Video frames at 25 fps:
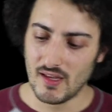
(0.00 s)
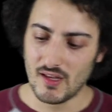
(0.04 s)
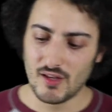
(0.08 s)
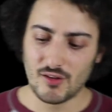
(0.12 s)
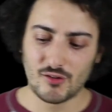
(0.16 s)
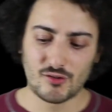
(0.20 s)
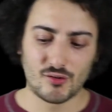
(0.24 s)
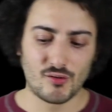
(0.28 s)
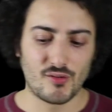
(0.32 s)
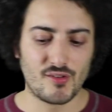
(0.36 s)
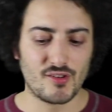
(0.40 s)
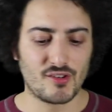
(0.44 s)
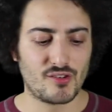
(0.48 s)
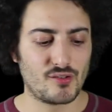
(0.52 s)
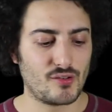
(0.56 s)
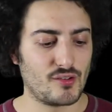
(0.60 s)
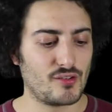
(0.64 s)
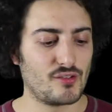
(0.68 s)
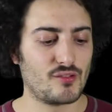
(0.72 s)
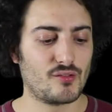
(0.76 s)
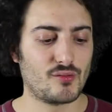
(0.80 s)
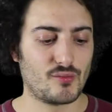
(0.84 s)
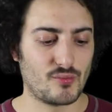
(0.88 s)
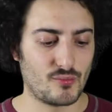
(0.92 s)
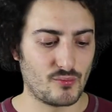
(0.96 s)
So this
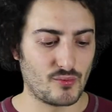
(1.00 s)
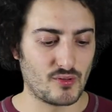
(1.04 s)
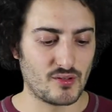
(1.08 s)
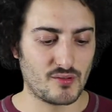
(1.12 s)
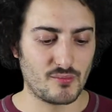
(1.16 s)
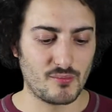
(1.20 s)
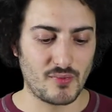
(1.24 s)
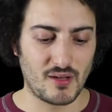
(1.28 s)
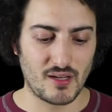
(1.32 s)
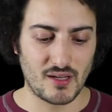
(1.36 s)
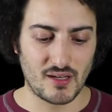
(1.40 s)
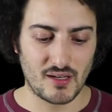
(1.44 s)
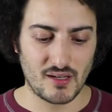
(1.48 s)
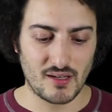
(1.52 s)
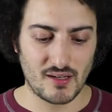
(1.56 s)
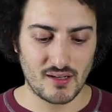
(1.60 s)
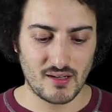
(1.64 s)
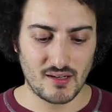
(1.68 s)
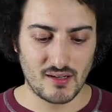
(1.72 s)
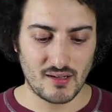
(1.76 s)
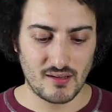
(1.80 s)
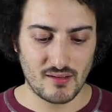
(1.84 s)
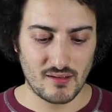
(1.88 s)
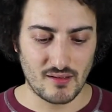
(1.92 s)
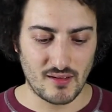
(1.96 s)
is what my
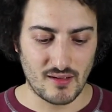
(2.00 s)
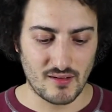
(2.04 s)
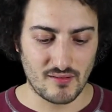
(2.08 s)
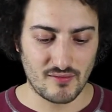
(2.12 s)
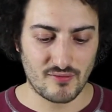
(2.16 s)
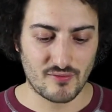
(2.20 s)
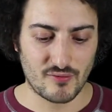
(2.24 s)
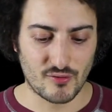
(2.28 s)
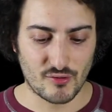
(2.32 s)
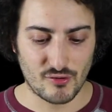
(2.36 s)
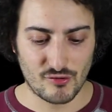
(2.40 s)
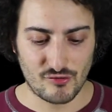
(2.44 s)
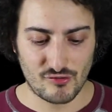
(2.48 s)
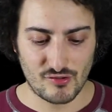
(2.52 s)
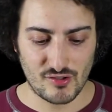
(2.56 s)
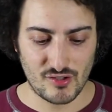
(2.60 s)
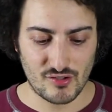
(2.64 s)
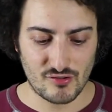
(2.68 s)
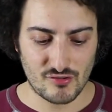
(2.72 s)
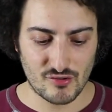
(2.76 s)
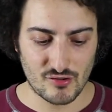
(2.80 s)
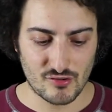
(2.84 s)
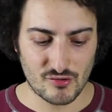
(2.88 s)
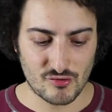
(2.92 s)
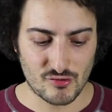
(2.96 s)
first
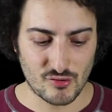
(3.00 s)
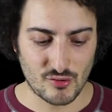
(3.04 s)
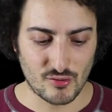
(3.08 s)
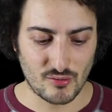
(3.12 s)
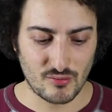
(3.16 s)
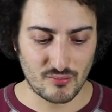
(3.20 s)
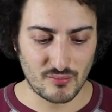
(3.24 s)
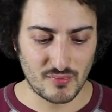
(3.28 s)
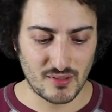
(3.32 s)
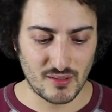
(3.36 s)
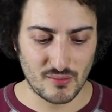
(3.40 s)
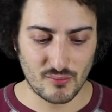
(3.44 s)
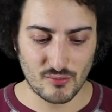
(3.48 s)
teacher showed me.